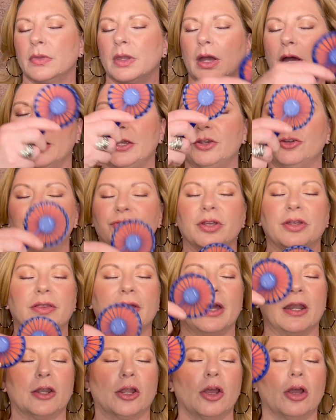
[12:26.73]
I usually
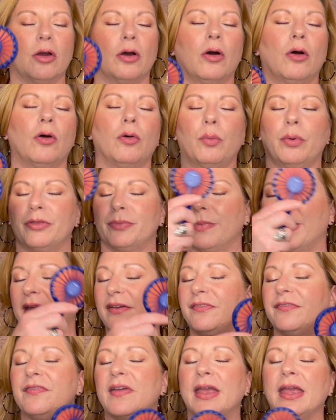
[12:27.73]
then go with my
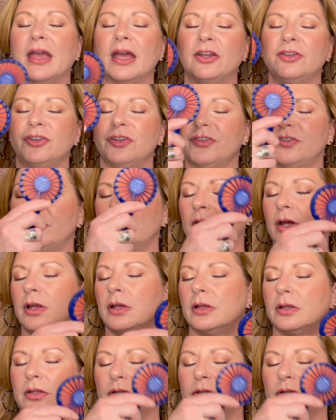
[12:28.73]
fan just to